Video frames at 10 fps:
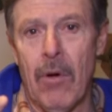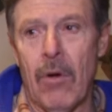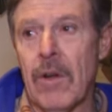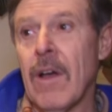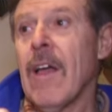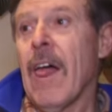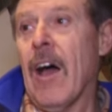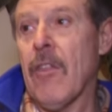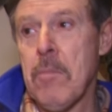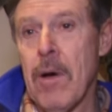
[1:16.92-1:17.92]
on
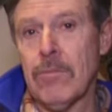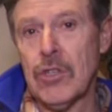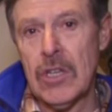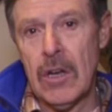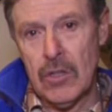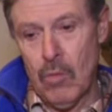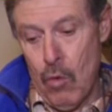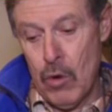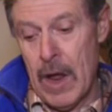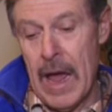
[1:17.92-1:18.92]
and the pump sucks the
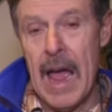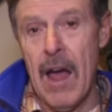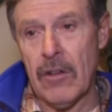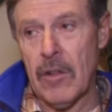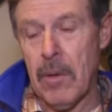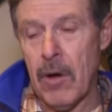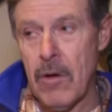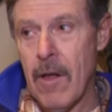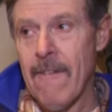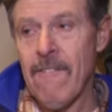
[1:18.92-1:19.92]
water out of the
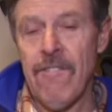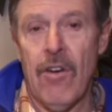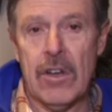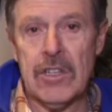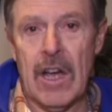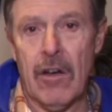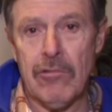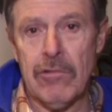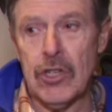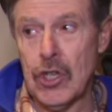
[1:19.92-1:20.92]
boat, fires it out
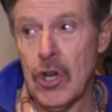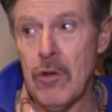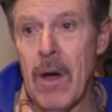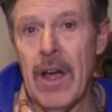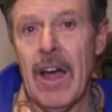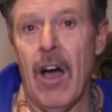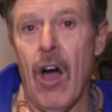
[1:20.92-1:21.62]
through a tube, a